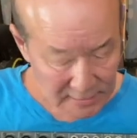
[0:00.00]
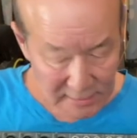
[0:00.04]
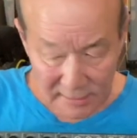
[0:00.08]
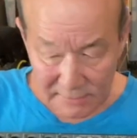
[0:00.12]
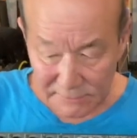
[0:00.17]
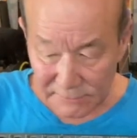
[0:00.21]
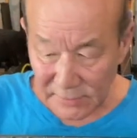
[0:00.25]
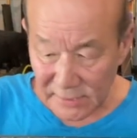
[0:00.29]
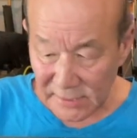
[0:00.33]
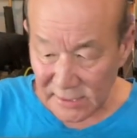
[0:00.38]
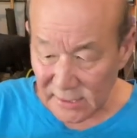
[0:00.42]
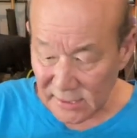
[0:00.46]

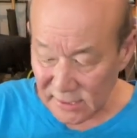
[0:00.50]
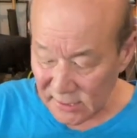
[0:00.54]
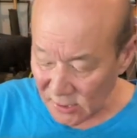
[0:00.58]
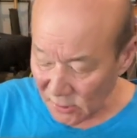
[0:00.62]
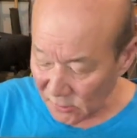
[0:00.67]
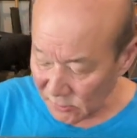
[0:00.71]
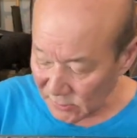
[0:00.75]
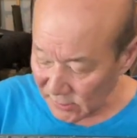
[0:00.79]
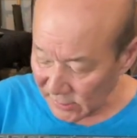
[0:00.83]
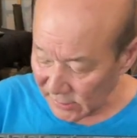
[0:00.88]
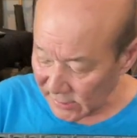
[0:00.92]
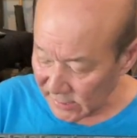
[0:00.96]
but it's
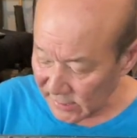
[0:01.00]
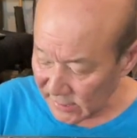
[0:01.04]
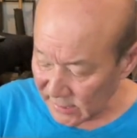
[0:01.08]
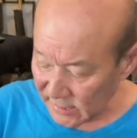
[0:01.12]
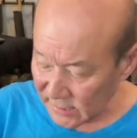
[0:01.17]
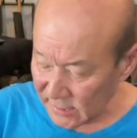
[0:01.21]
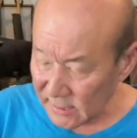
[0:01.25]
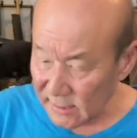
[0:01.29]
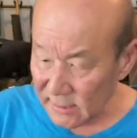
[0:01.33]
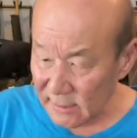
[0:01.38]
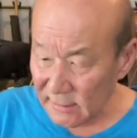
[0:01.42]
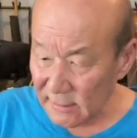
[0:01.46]

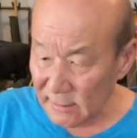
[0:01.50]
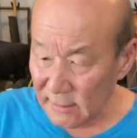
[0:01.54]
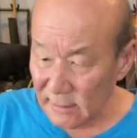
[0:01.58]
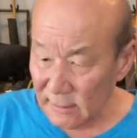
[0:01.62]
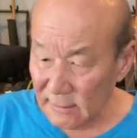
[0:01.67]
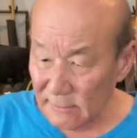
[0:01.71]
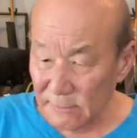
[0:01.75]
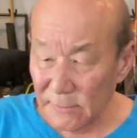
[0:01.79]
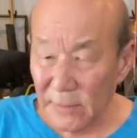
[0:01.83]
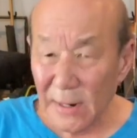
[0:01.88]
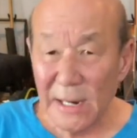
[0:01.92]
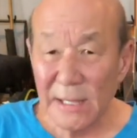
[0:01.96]
totally
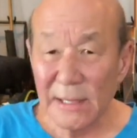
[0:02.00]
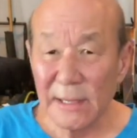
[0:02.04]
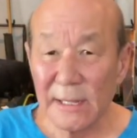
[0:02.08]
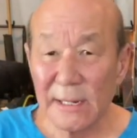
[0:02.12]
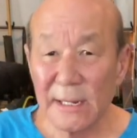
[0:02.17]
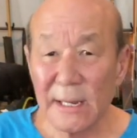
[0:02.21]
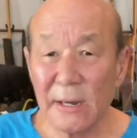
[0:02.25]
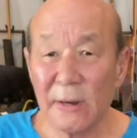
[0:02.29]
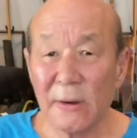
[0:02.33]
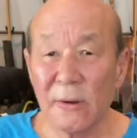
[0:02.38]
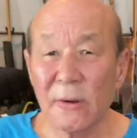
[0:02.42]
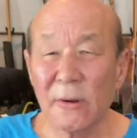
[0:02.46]
pilot
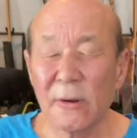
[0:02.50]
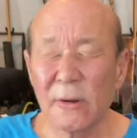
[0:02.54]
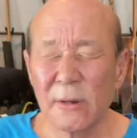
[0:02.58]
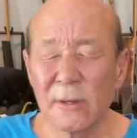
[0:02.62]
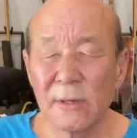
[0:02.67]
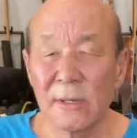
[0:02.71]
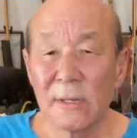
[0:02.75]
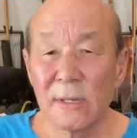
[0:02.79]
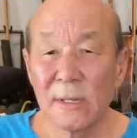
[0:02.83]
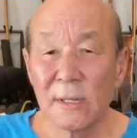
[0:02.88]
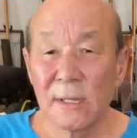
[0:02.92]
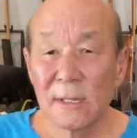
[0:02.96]
error,
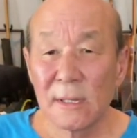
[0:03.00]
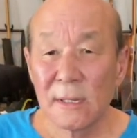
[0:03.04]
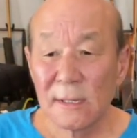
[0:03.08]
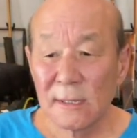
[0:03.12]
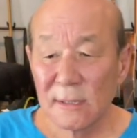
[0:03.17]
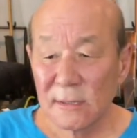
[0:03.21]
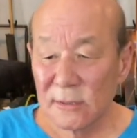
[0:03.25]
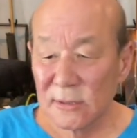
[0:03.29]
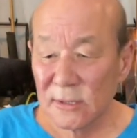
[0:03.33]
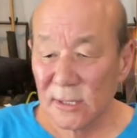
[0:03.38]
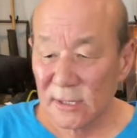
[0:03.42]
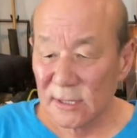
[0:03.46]

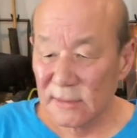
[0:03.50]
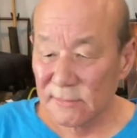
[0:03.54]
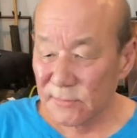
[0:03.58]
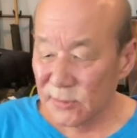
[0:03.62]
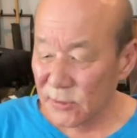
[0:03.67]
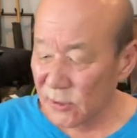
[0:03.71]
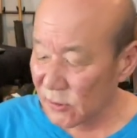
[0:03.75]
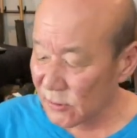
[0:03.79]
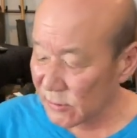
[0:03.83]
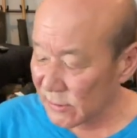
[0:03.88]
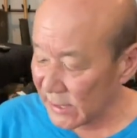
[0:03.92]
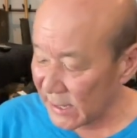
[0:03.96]
just
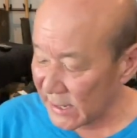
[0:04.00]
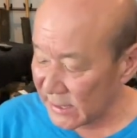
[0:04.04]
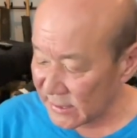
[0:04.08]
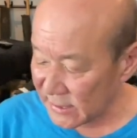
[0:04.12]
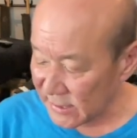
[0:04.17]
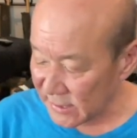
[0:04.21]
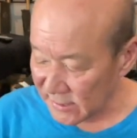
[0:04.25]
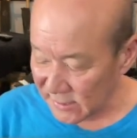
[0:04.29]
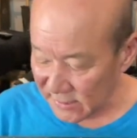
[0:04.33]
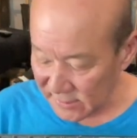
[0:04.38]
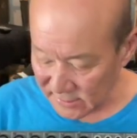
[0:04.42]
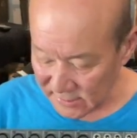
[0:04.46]
pure
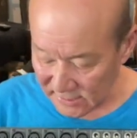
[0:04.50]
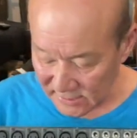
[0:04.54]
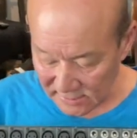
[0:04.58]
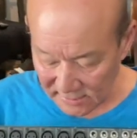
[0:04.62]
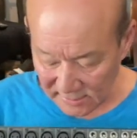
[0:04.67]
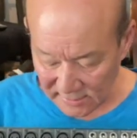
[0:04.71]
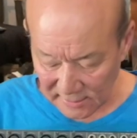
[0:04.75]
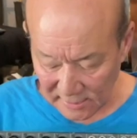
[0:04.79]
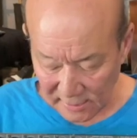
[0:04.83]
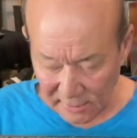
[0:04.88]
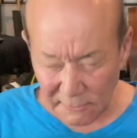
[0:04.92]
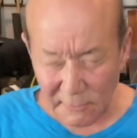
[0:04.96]
laziness
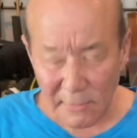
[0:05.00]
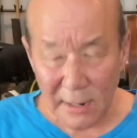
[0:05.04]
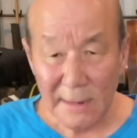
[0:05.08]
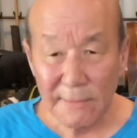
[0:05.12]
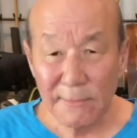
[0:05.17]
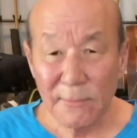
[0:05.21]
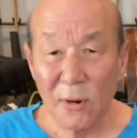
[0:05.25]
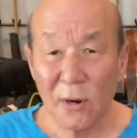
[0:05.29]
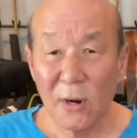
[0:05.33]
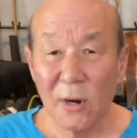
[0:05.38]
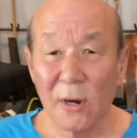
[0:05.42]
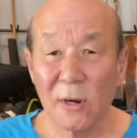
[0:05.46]
on my
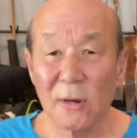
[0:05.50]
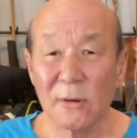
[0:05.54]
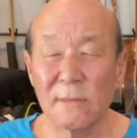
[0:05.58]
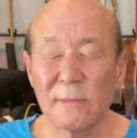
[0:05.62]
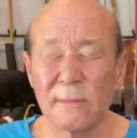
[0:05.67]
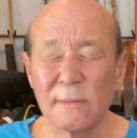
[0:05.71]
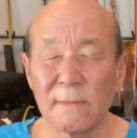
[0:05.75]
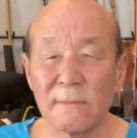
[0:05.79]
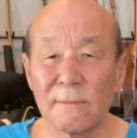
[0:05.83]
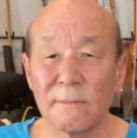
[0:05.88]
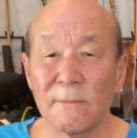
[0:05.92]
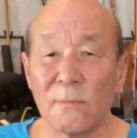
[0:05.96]
part,
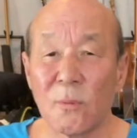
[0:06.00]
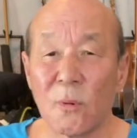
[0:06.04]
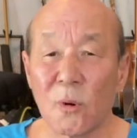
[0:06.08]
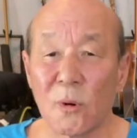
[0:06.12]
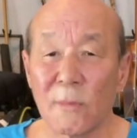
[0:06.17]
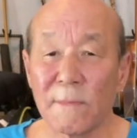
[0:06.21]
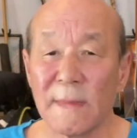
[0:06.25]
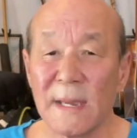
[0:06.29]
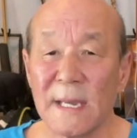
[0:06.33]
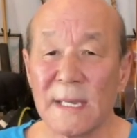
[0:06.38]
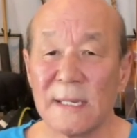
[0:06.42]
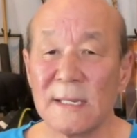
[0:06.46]
poor
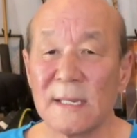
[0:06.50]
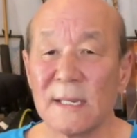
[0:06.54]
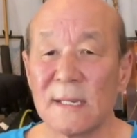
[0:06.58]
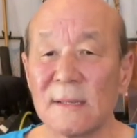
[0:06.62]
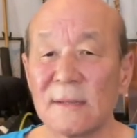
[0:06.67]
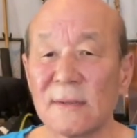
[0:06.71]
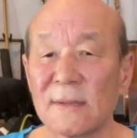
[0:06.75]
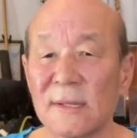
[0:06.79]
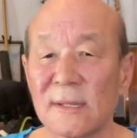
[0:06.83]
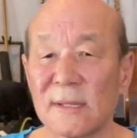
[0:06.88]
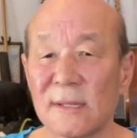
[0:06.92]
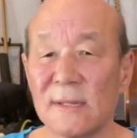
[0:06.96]

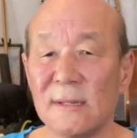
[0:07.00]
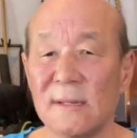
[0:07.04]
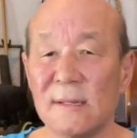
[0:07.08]
maintenance,